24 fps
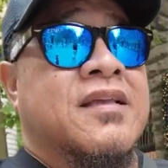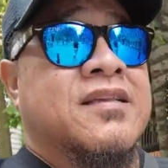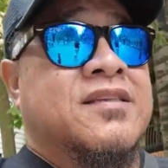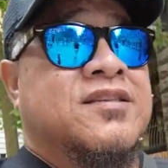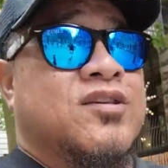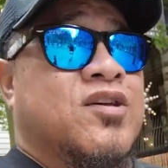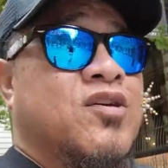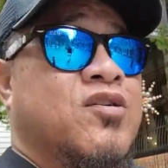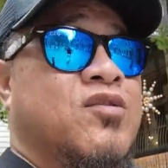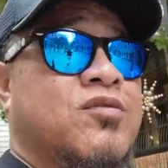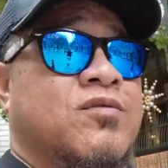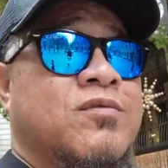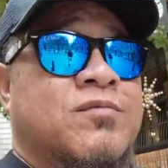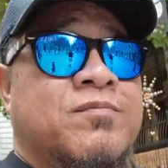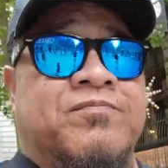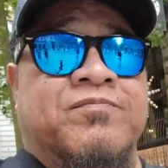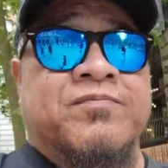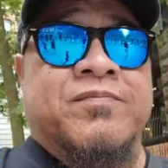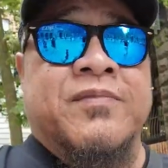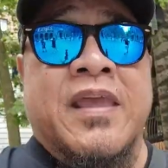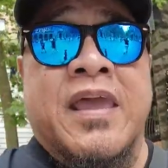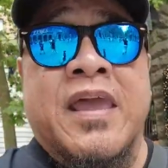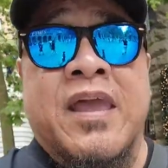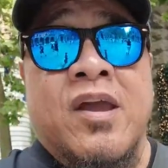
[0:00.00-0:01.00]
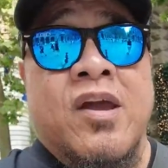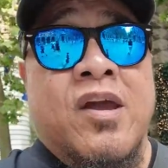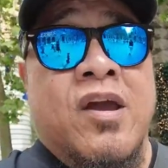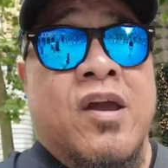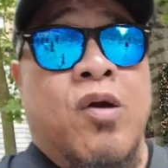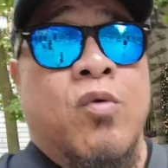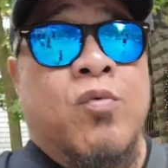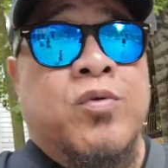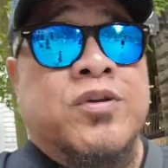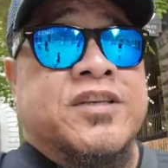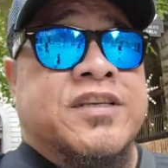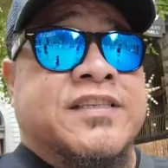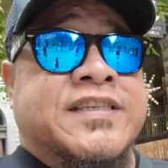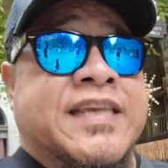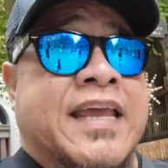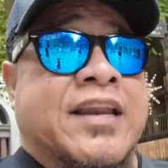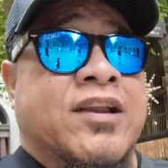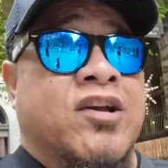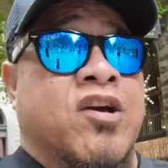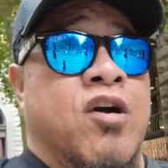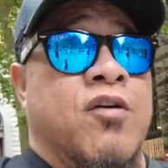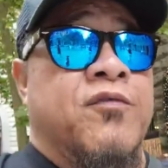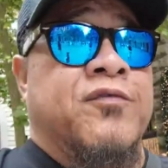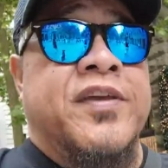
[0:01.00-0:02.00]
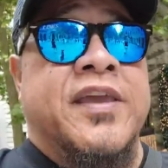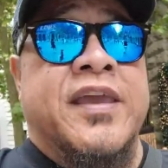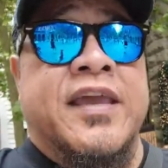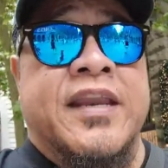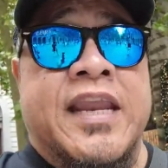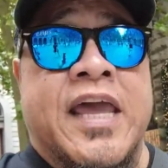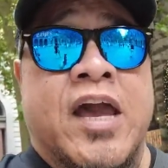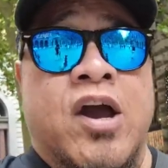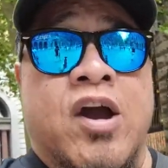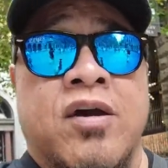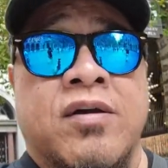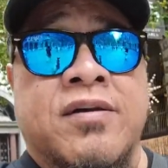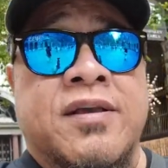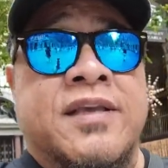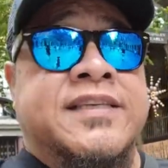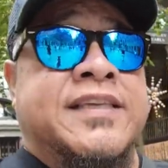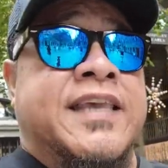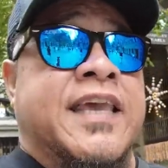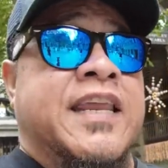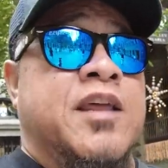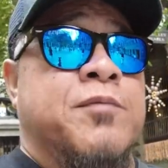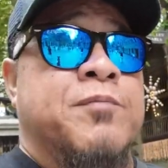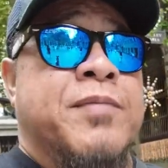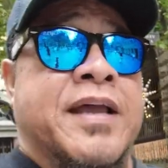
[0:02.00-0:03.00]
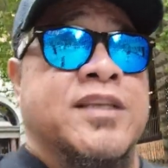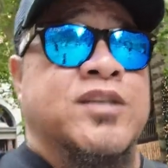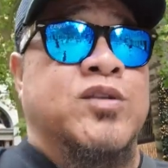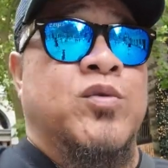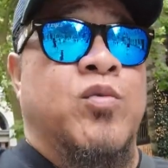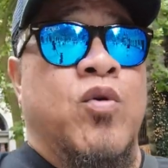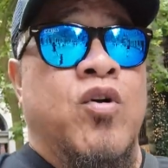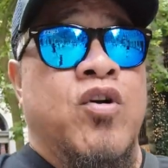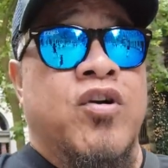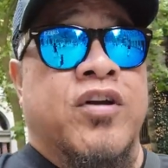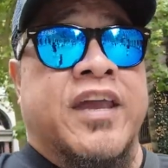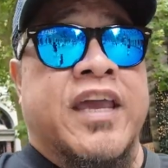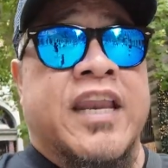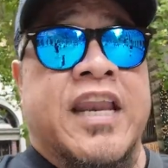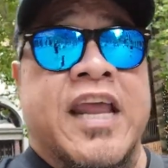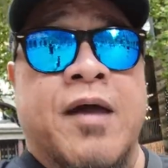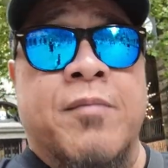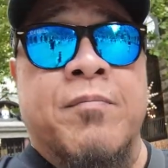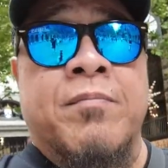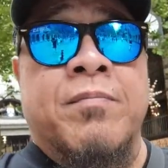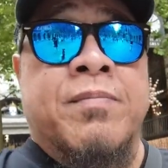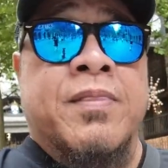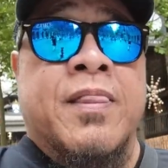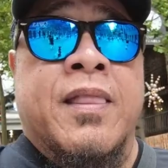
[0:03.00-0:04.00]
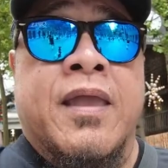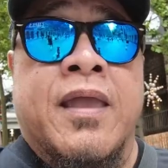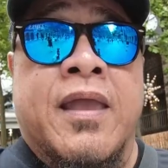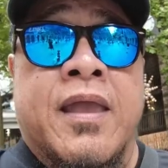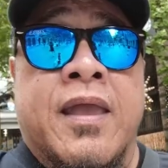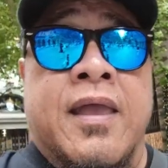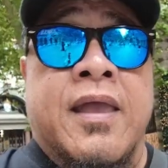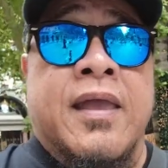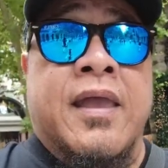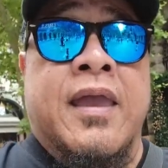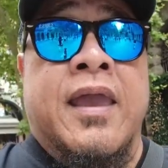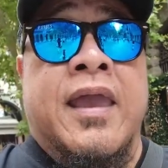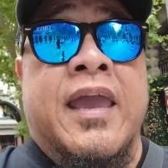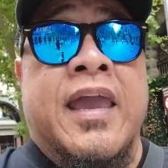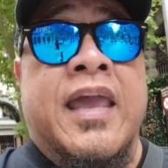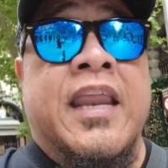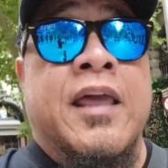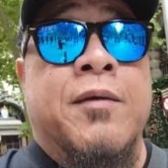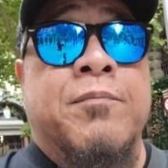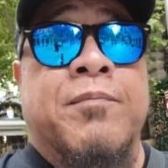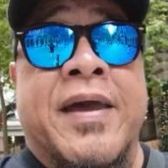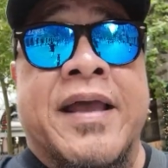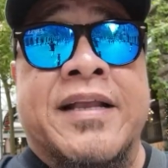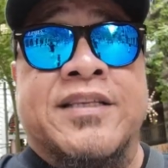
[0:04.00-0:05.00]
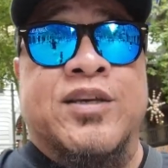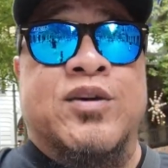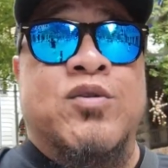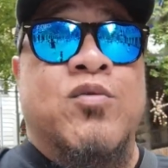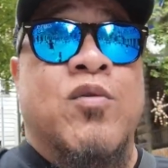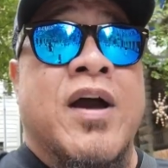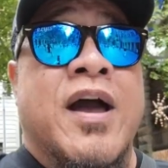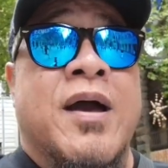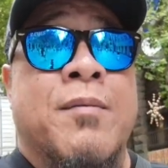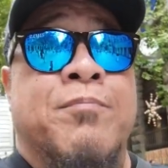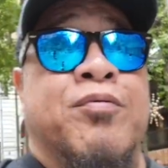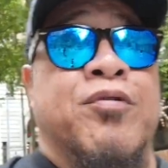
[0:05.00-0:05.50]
So we just had coffee, and now he's heading back to work, and I'm heading back to uh,